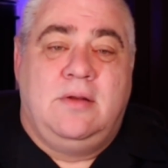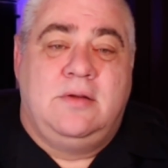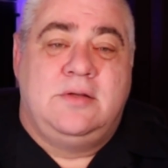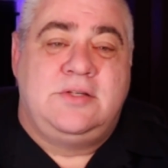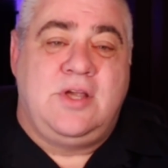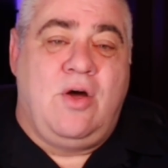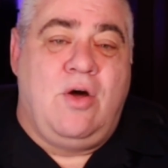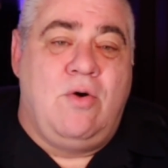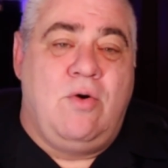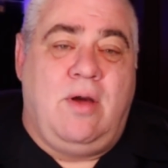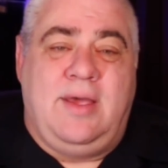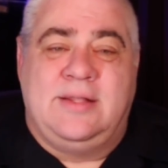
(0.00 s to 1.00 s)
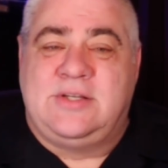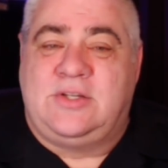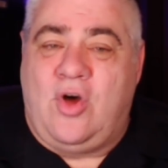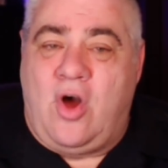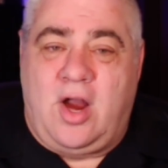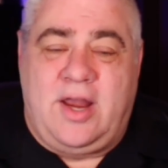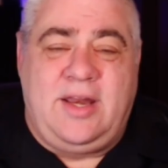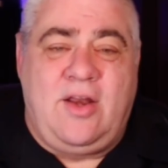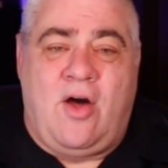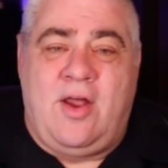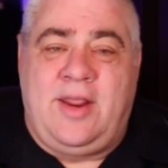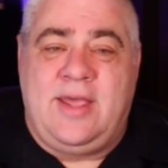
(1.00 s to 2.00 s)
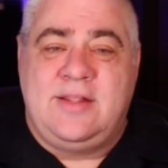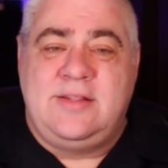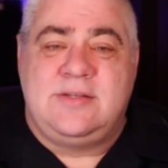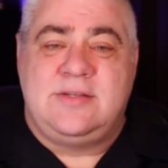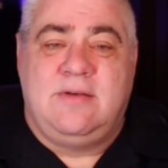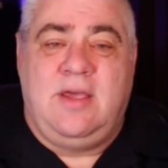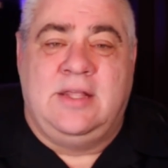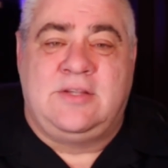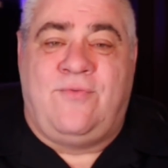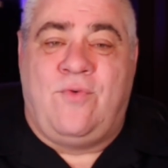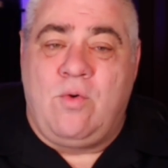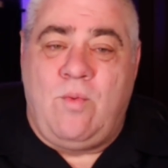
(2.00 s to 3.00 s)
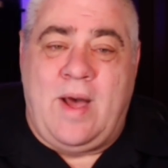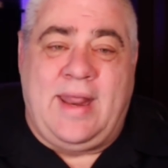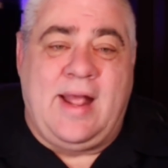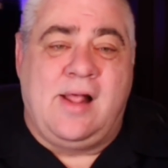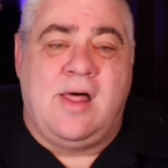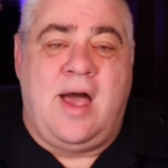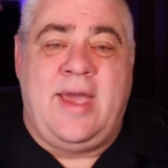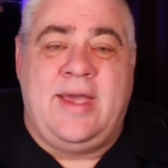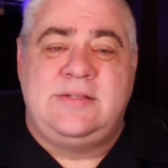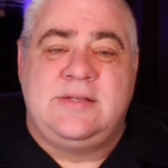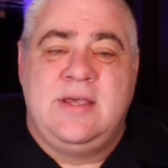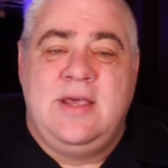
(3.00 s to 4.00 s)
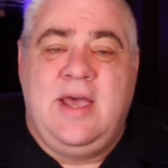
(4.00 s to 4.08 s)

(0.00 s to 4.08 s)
So it's a targeted audience, it's for wedding clients,